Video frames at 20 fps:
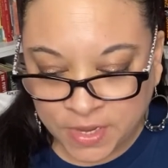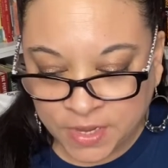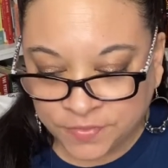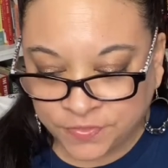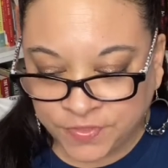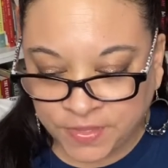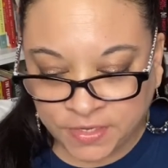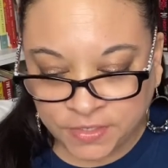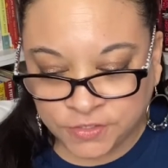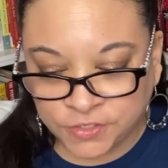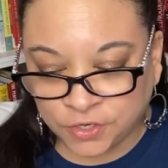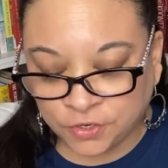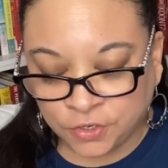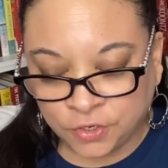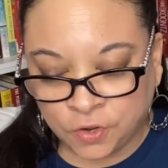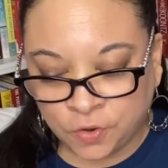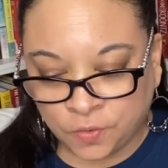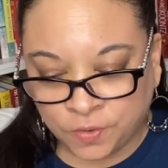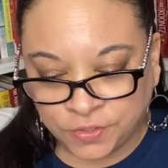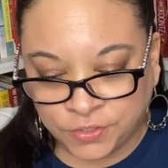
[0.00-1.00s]
Things aren't
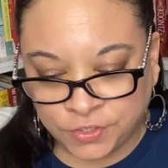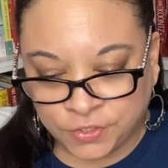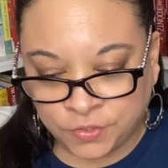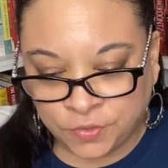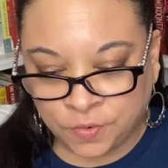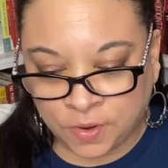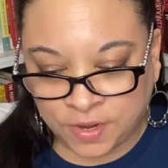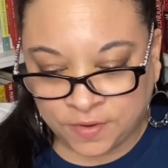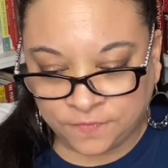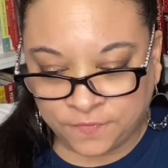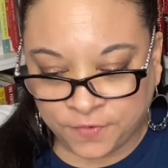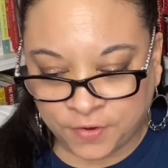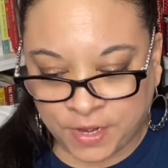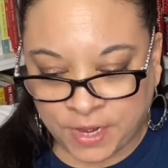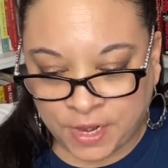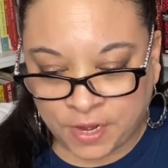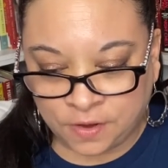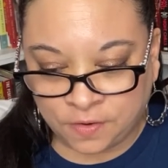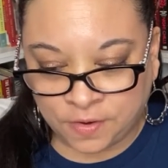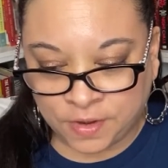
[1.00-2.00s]
going too great for
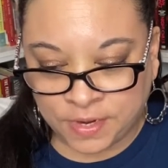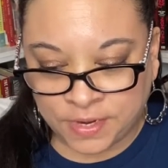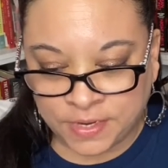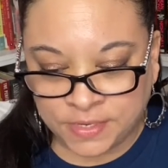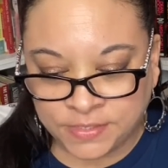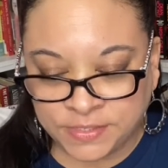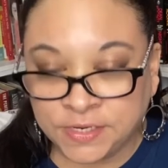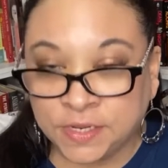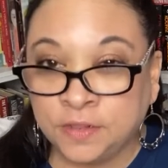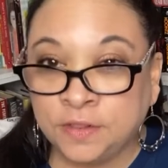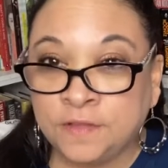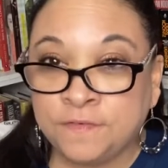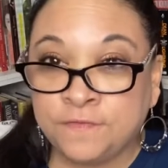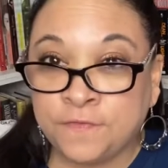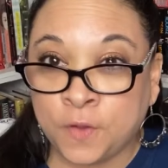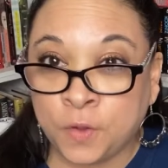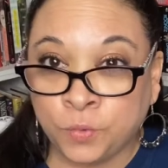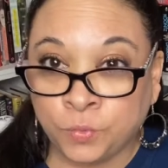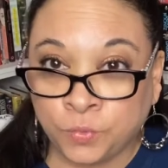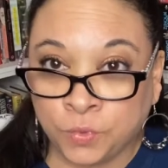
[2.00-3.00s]
Carrie until a
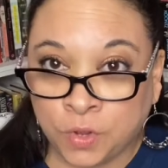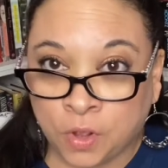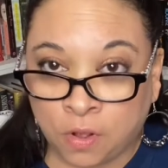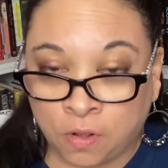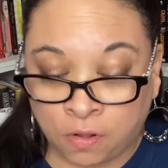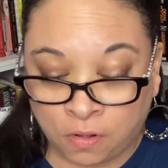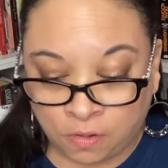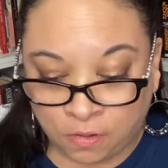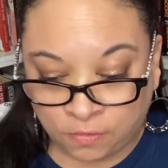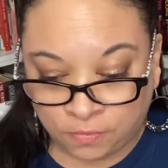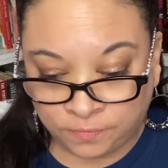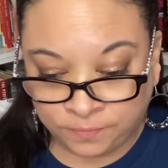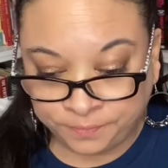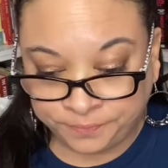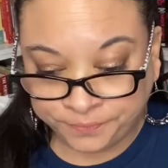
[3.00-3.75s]
phone call.